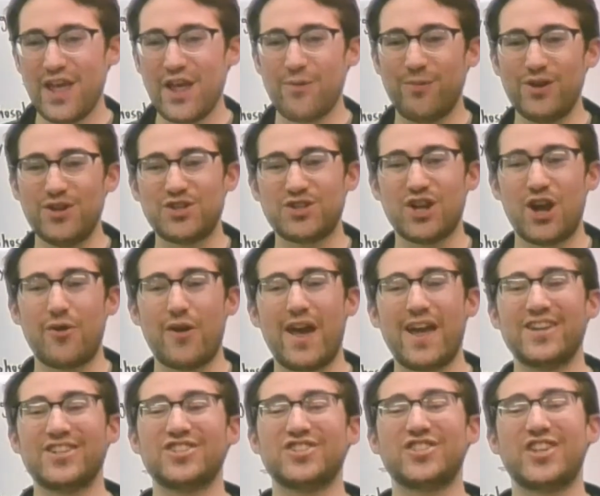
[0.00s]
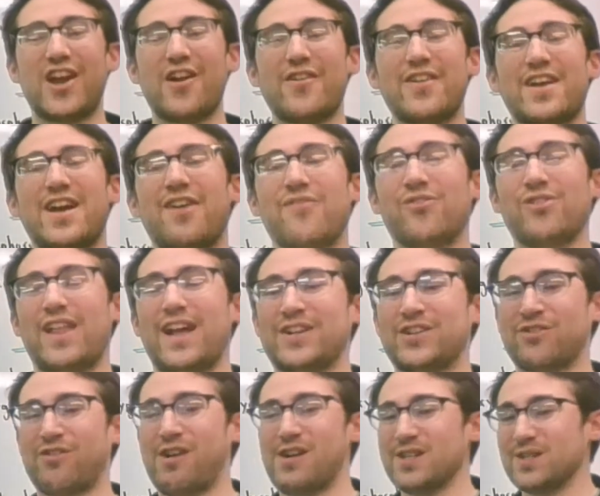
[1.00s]
we show a sharing of
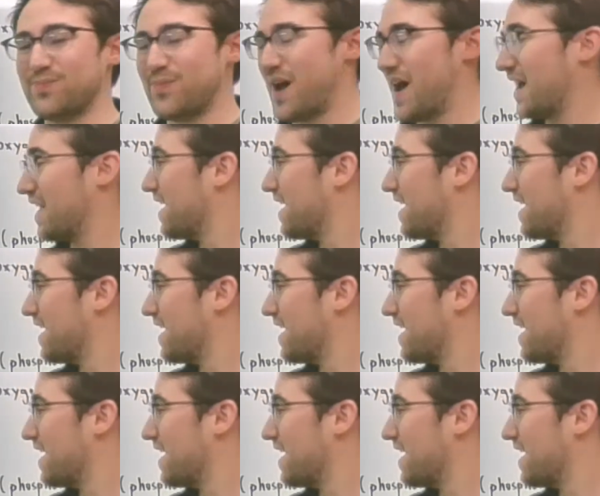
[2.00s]
electrons by